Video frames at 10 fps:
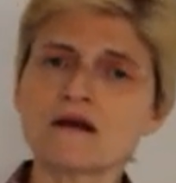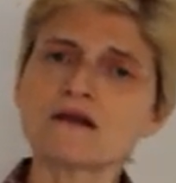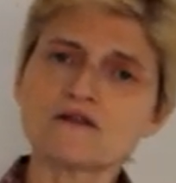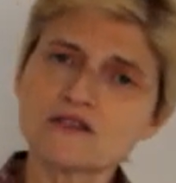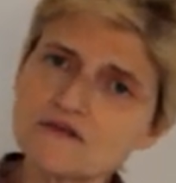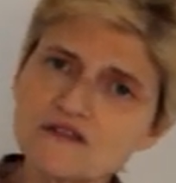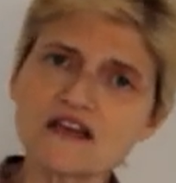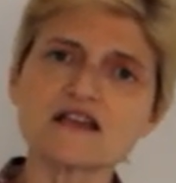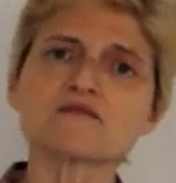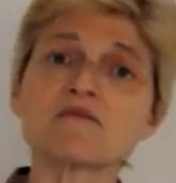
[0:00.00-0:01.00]
Lots of
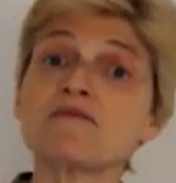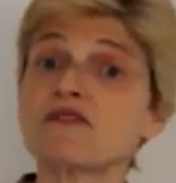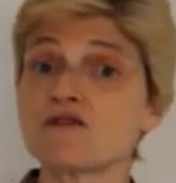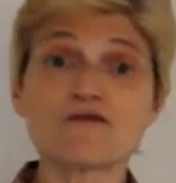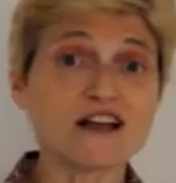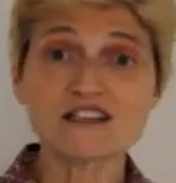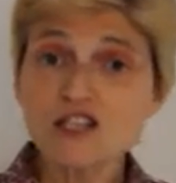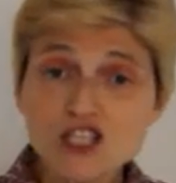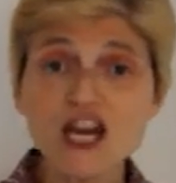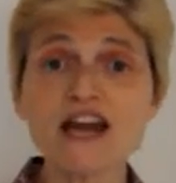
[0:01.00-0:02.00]
things maybe that you've had
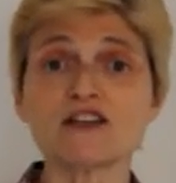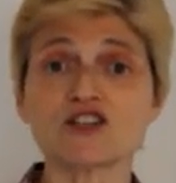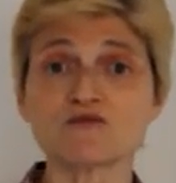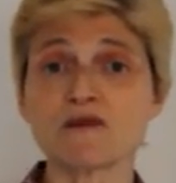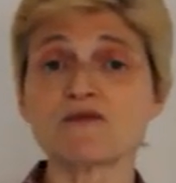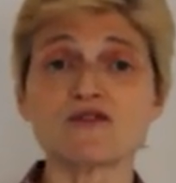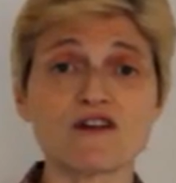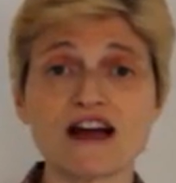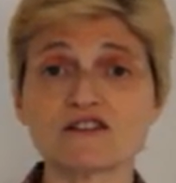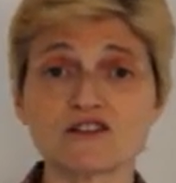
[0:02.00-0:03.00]
to change. Maybe you've
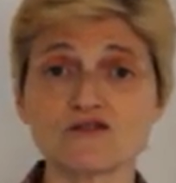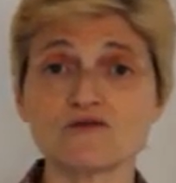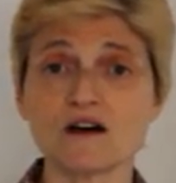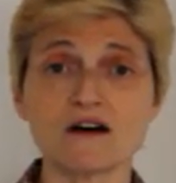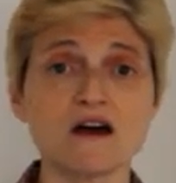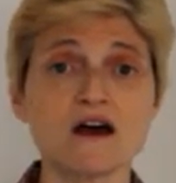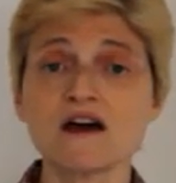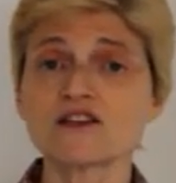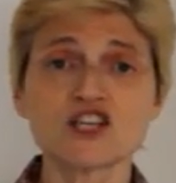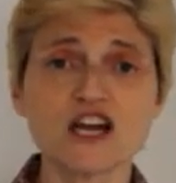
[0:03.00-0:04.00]
had to
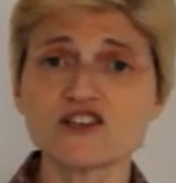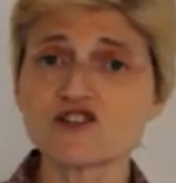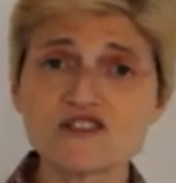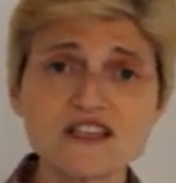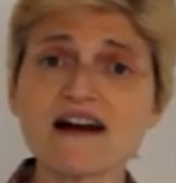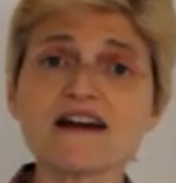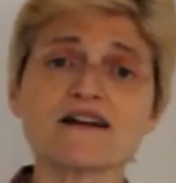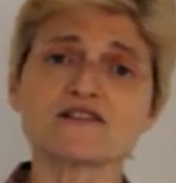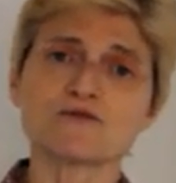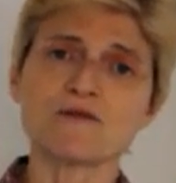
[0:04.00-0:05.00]
change your
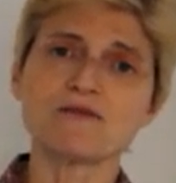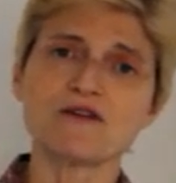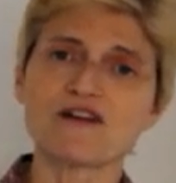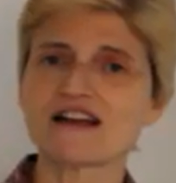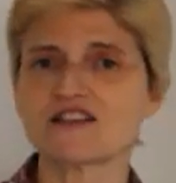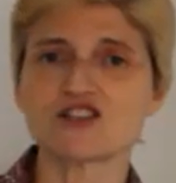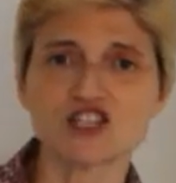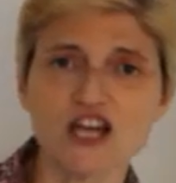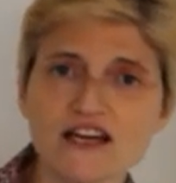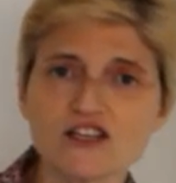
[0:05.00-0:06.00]
diet. Maybe you've had to
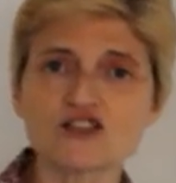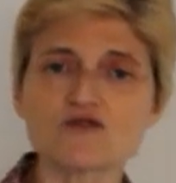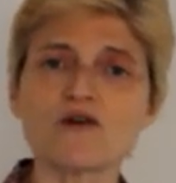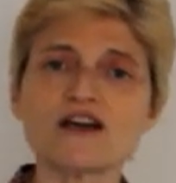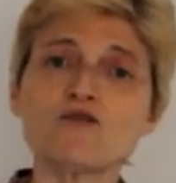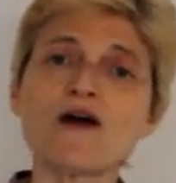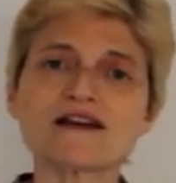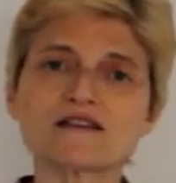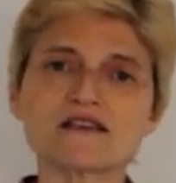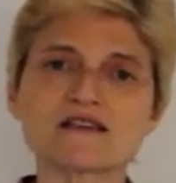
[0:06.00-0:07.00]
change the way you
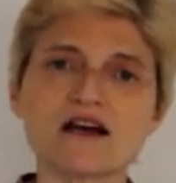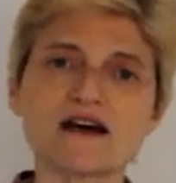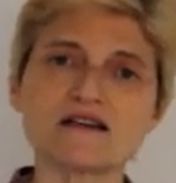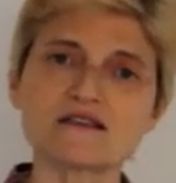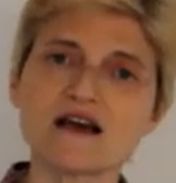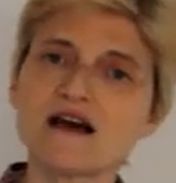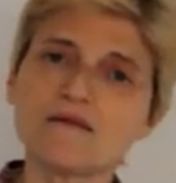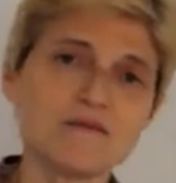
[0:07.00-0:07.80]
exercise.